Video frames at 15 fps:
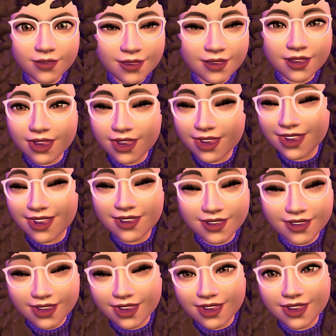But the
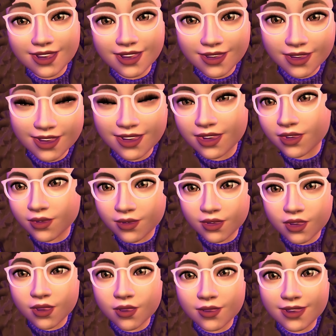thing is, Nintendo
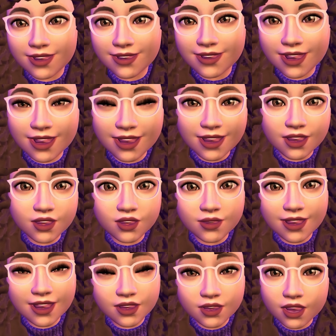could always do
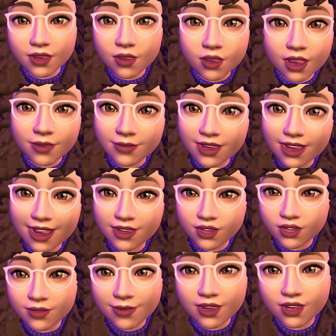like a software update and
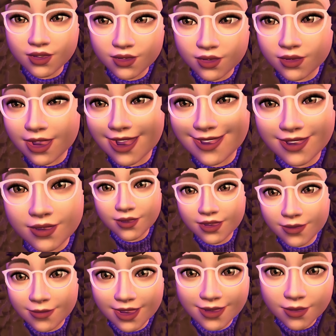just make sure you can't use
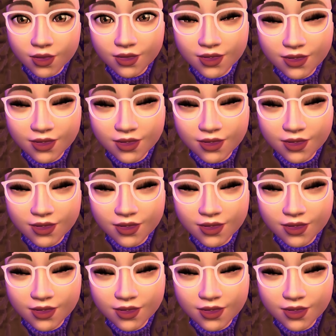them anymore.